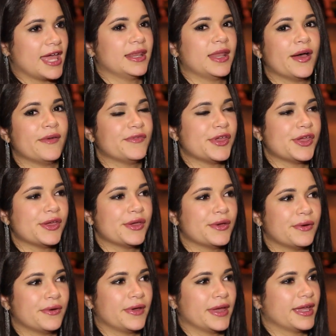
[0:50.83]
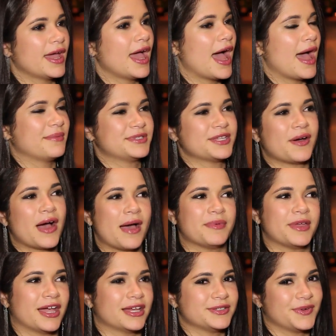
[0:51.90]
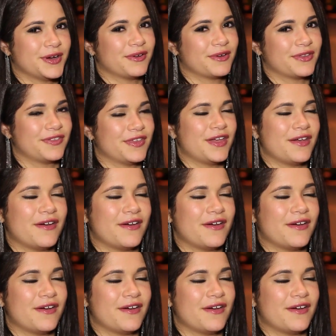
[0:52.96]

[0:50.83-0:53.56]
I love you. Like, I'm so happy I got to work with you.